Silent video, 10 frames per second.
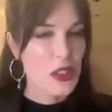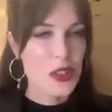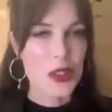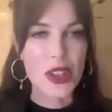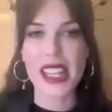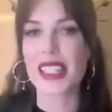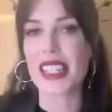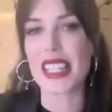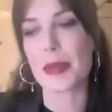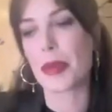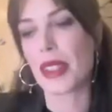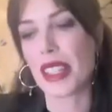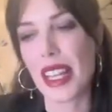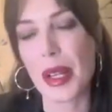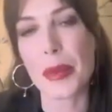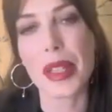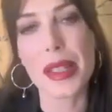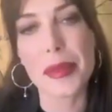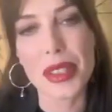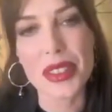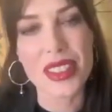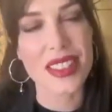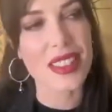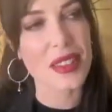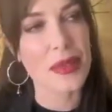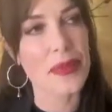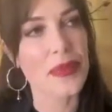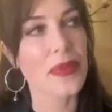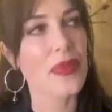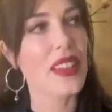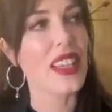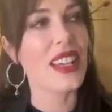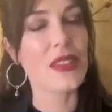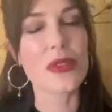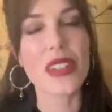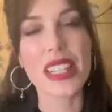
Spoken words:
trying desperately to help my immune system and